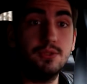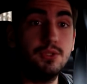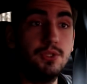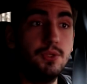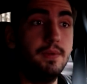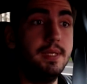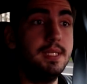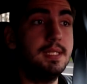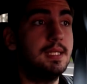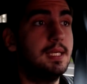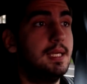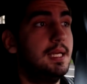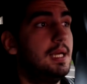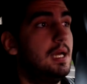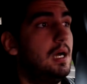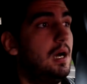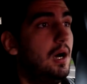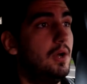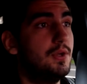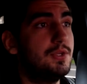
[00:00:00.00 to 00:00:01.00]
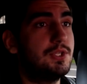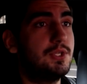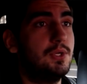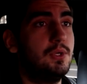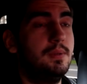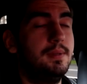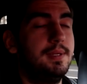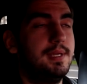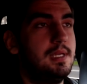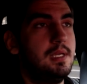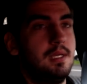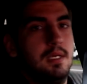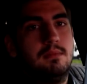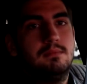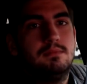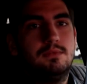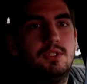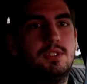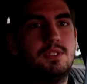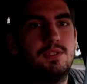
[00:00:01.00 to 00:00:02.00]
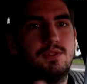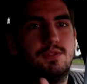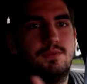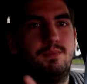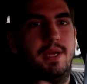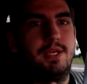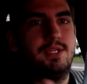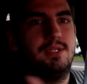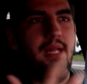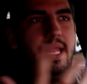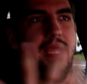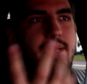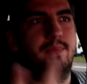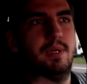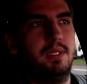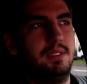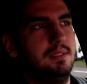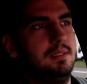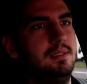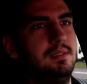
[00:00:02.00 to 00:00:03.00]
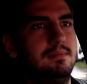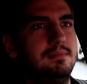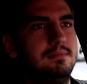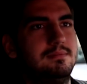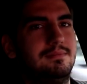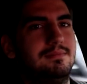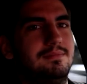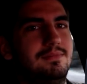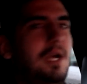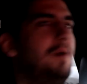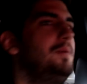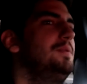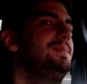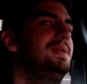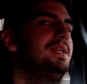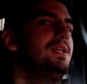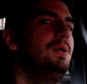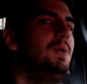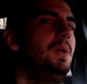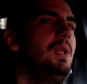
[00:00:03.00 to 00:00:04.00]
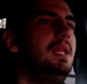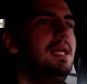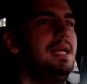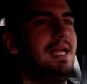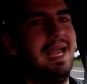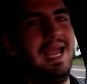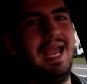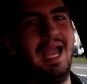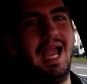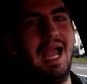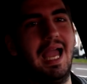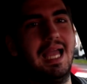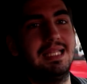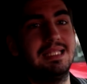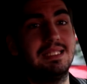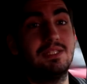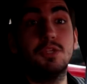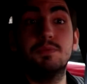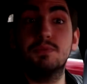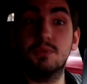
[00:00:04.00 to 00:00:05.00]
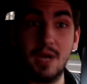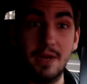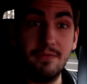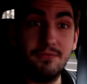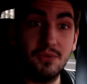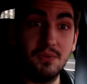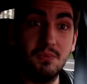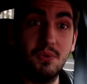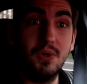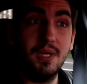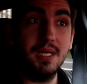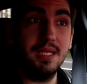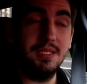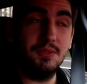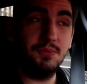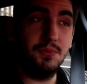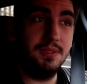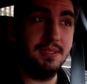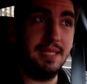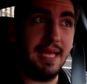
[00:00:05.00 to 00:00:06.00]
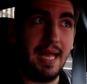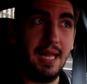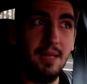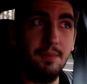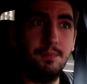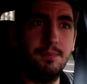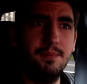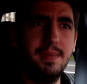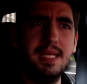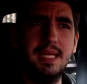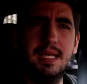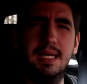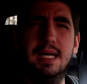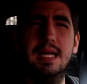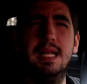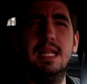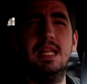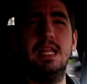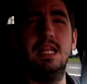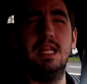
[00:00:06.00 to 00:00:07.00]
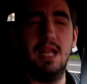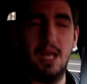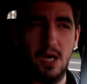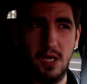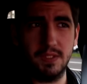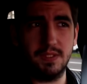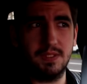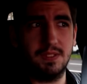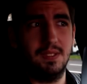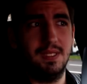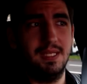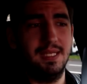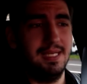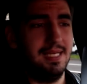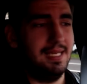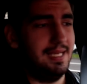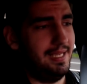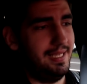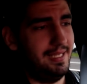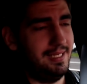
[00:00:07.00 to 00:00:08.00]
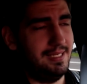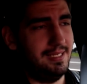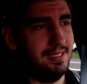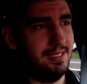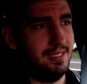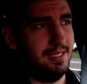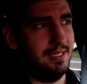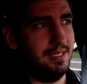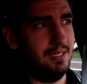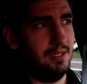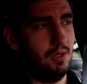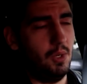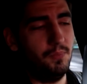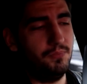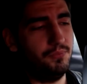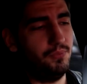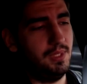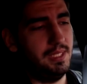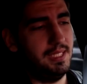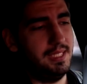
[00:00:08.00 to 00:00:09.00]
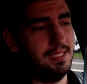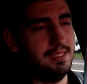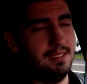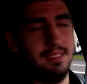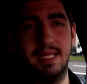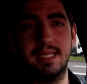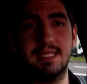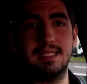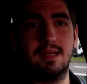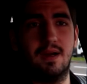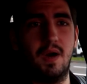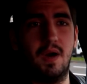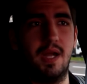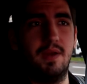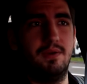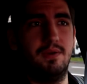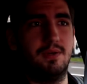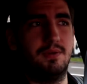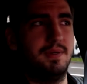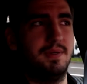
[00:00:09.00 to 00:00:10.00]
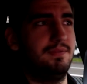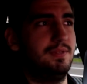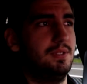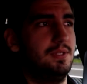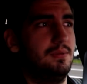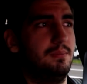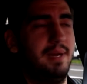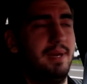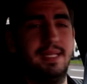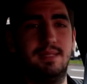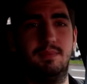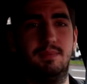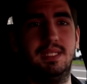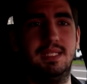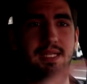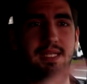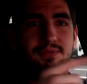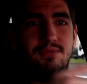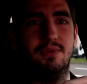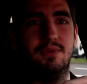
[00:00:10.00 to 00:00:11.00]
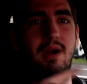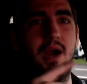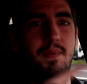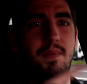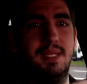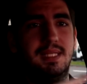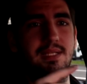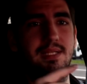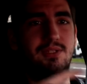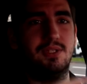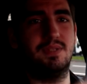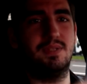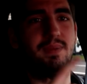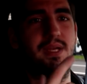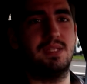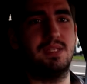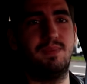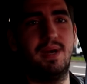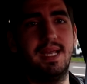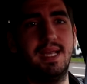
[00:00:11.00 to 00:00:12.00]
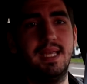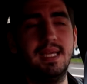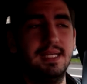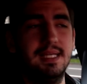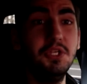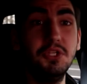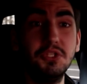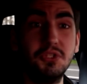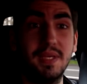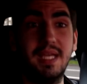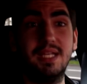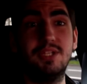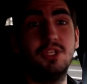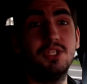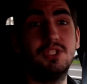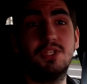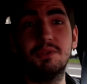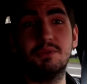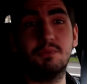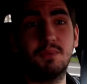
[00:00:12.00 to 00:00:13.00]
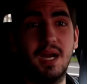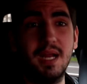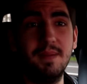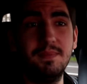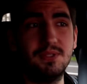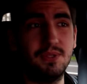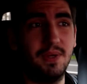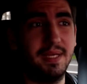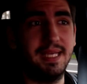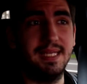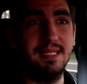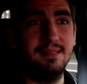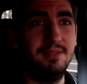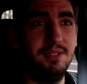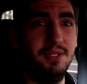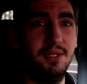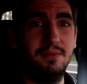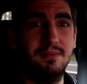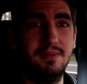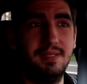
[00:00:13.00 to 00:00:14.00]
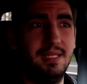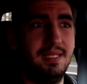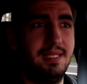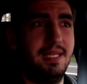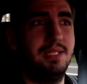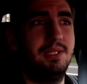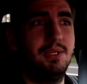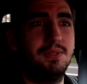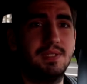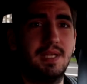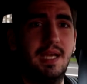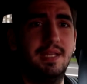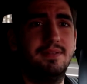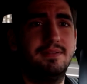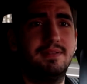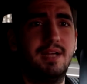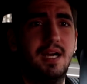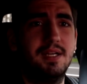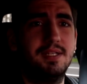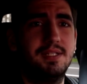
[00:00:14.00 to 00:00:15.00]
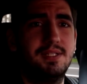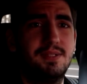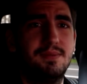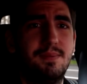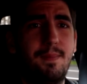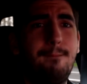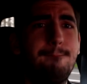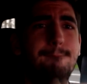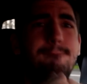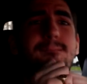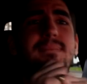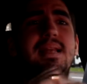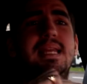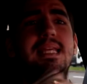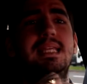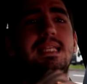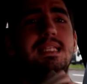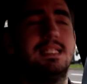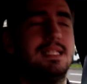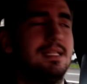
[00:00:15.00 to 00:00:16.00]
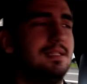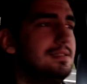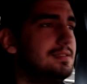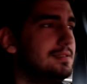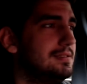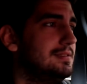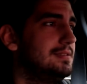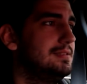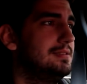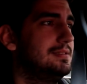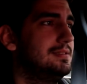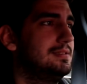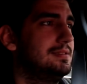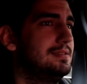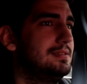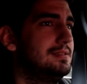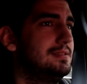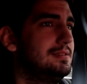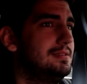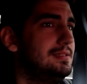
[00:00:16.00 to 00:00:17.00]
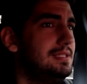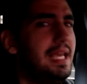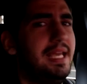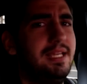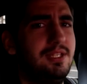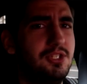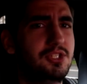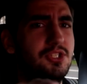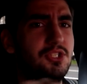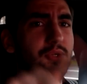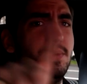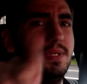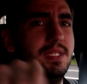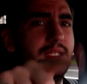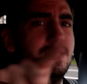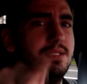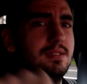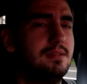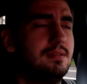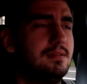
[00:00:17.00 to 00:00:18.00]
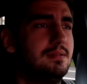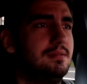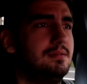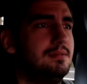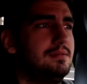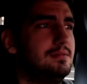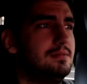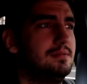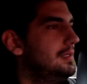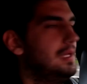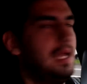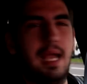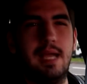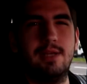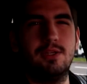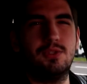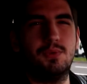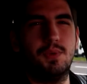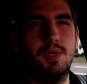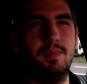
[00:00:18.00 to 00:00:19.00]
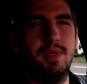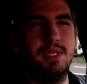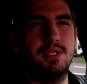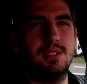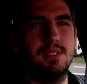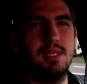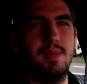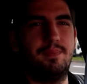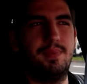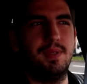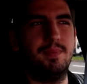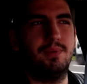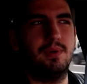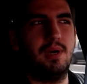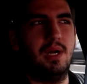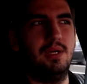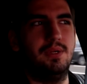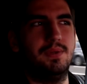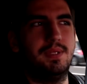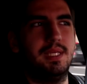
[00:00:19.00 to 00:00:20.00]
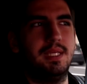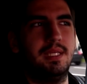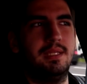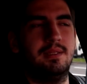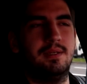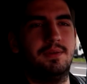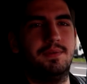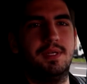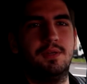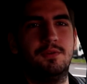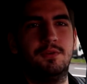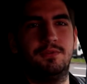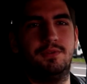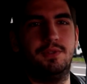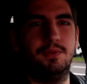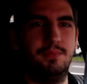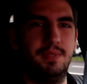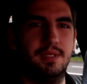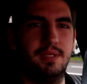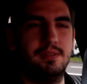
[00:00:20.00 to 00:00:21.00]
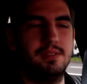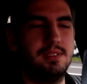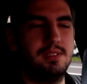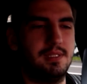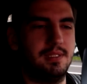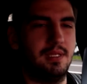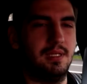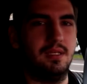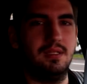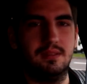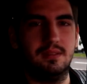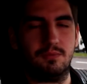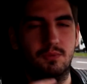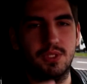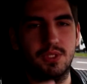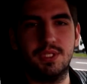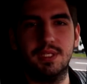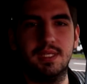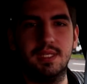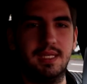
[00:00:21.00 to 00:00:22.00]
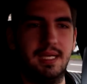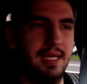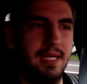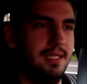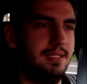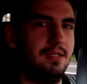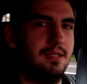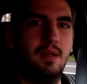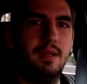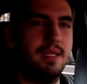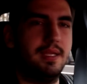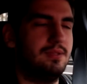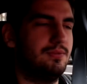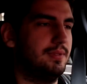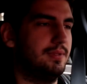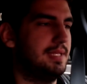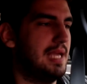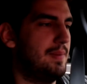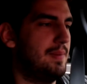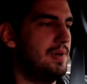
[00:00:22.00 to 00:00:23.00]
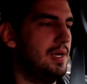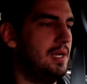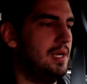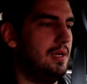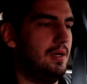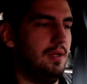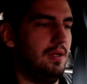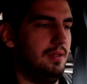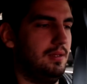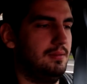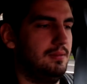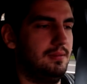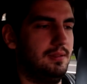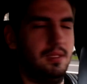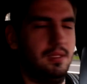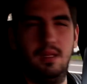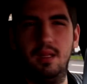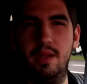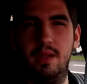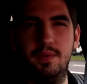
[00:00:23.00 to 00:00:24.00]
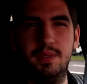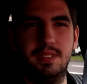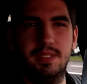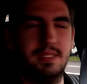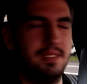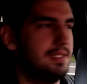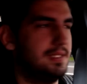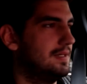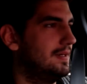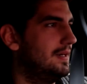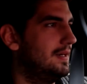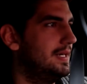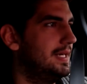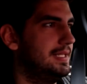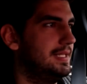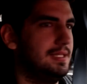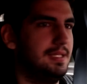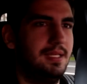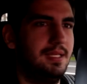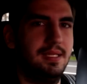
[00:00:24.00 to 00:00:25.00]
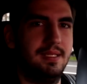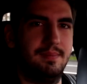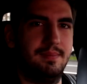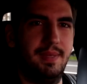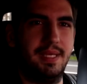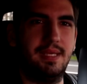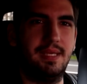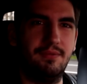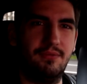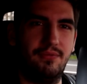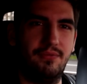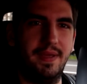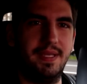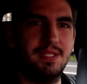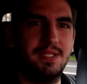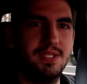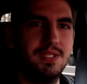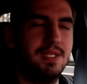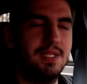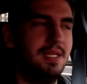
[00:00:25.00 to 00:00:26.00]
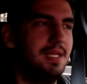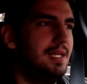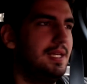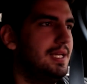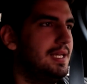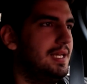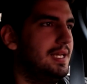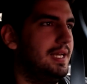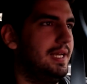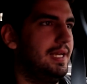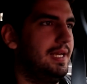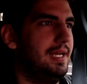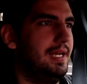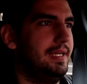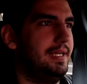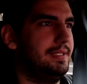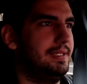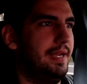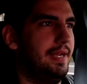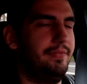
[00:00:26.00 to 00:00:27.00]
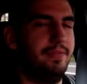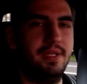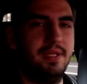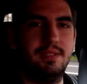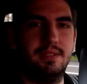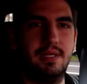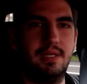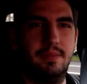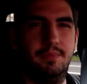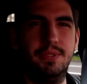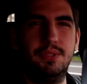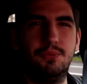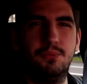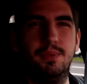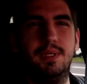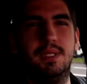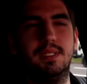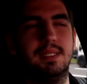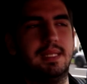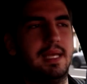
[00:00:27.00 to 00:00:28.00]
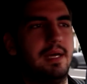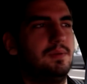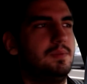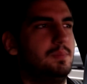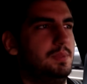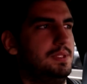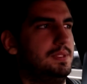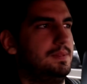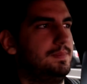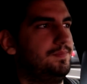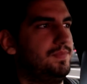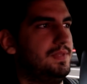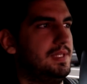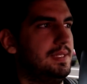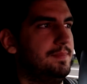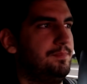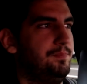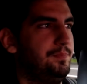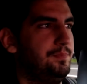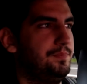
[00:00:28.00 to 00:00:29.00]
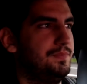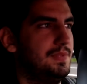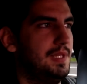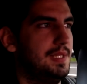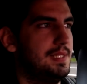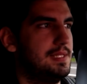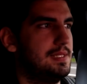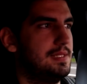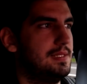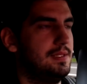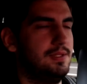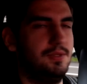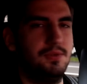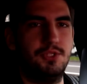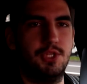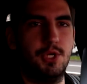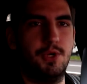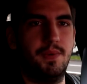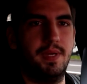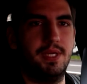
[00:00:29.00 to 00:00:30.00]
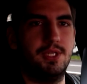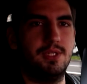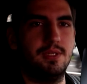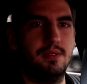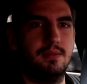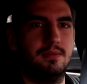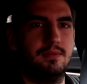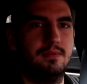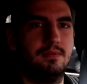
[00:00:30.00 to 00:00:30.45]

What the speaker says: do it. Also, you know, just smash the like button. That would be cool, and subscribe for more. It would help me a lot, and hopefully the next car I review might be that Ferrari that just passed by. So yeah, just subscribe so I can, you know, get those kind of cars, please. Yeah, just do it. I just want to mention that people are looking in the rear view mirrors and are watching a guy talking to a camera all alone in his car and making faces, and I think they're a bit weirded out, but yeah, that's new generation.